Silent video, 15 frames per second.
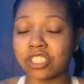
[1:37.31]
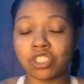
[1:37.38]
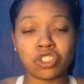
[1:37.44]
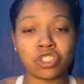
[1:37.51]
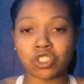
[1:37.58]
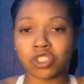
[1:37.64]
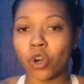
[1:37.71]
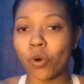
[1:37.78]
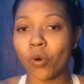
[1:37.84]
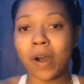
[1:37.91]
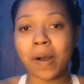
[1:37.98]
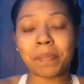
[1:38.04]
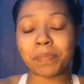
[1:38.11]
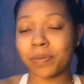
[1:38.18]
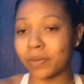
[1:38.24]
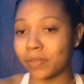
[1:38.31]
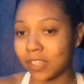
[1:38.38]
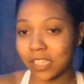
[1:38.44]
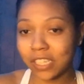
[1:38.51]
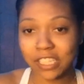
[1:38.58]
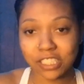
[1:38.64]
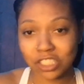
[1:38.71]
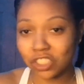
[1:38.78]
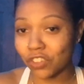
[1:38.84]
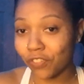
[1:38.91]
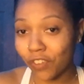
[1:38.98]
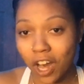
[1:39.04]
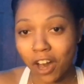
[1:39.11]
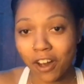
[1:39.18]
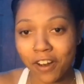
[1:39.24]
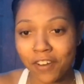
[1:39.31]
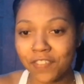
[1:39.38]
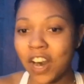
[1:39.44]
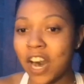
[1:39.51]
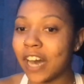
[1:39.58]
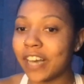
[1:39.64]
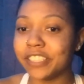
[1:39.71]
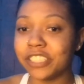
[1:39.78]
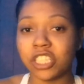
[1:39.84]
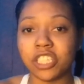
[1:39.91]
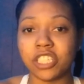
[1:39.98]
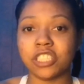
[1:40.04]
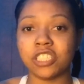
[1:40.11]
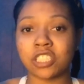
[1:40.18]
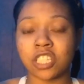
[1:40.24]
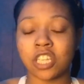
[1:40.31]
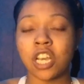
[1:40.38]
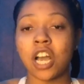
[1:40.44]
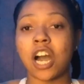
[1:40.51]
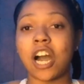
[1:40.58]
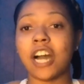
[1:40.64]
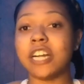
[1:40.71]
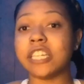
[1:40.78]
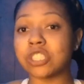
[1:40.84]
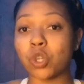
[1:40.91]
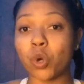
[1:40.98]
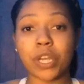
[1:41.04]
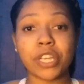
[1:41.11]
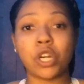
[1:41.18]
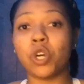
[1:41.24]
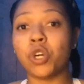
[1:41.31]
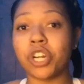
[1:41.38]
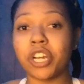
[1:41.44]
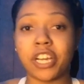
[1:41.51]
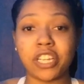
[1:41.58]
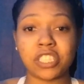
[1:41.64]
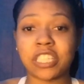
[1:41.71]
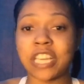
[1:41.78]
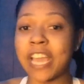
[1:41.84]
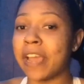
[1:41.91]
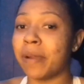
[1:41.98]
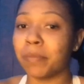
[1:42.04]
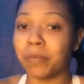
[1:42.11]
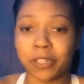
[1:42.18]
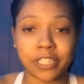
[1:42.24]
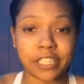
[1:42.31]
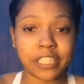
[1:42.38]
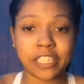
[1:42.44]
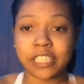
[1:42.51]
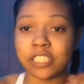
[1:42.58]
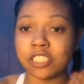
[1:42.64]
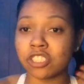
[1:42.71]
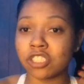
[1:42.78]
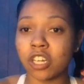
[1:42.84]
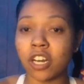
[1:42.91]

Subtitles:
You just go up the list of Hondas, Toyota Camrys,